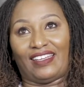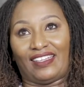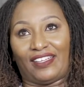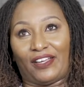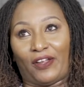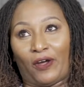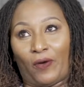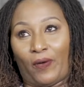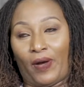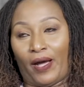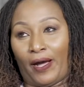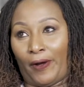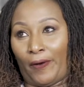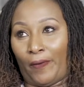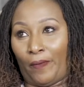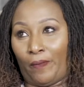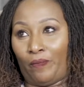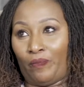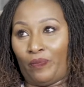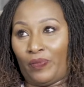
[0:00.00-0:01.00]
you know,
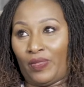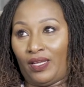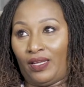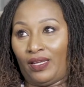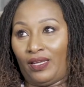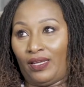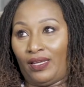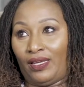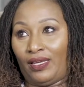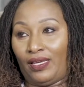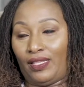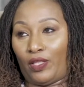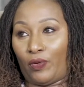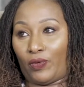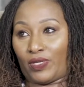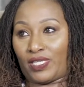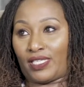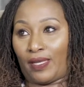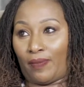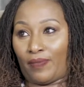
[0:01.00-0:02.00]
um,
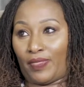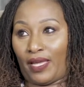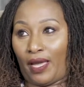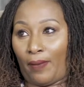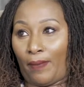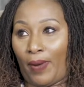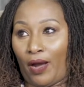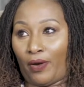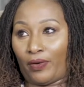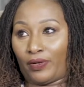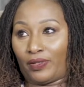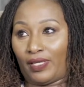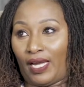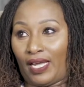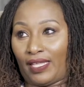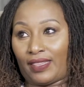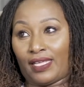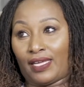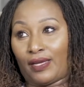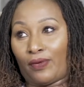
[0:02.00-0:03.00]
there was something about,
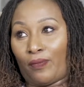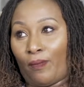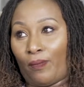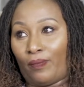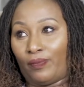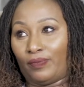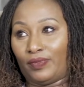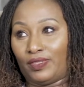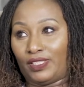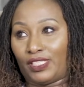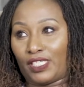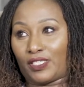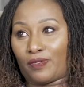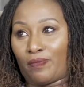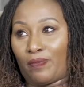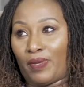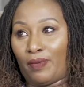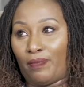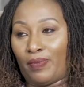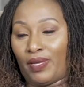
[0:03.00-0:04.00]
I think,
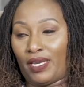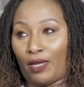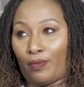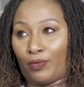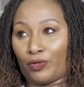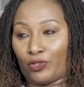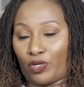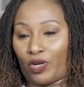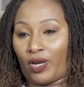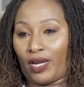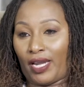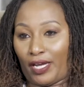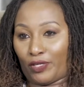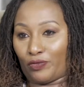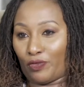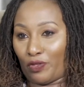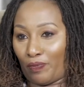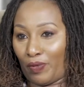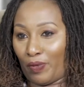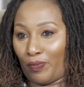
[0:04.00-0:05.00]
just me being able to
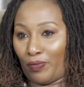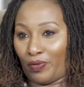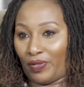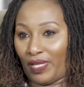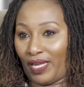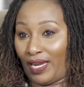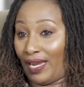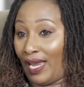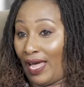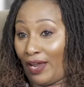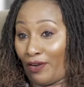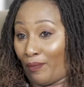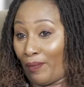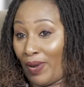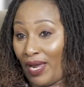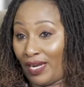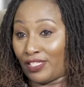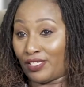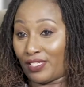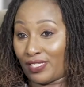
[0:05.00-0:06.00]
connect with people that a lot of
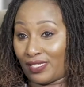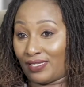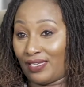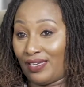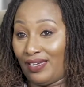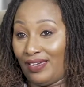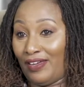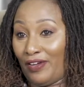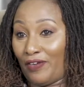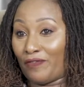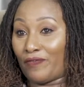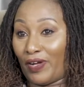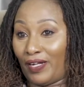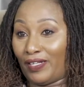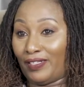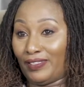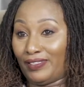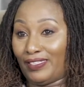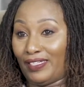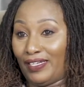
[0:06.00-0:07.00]
managers
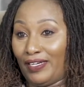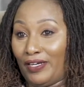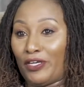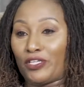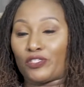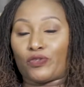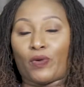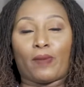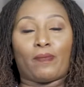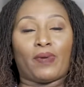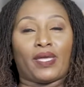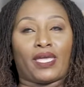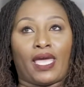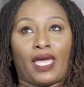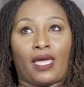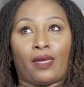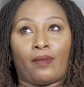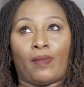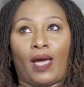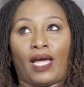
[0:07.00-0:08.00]
felt. Mm. So I
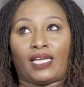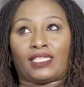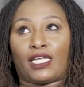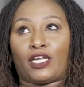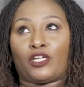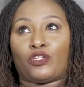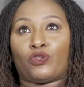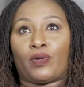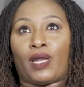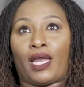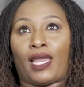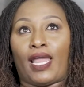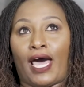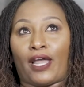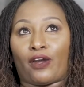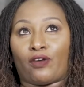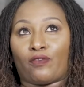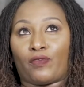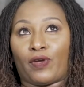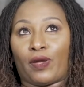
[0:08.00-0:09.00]
became, I started doing a
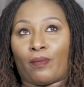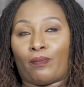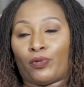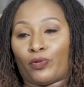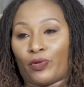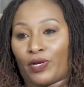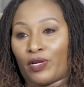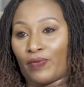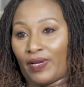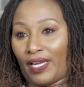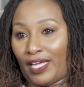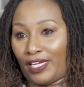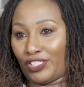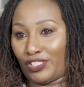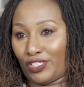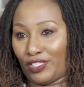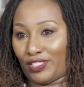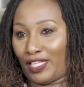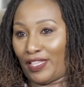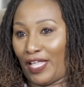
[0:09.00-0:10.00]
lot of employee
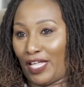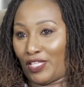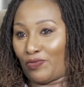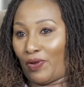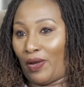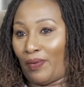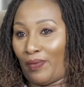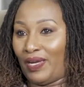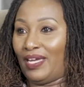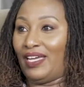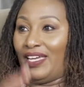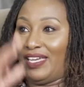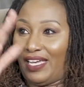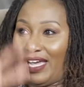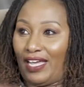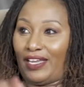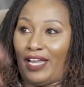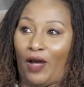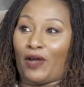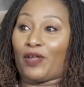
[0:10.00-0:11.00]
relations, and that's where
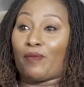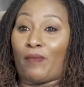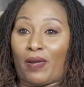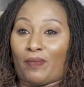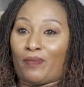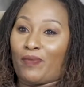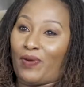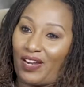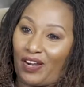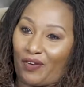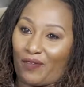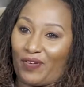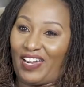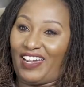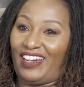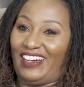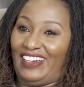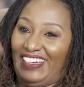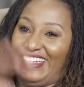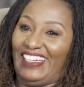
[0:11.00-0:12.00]
now in my I career,
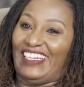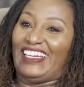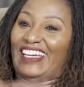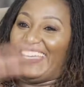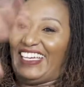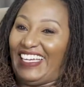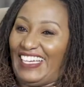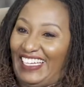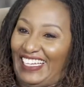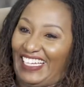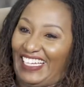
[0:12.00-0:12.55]
know.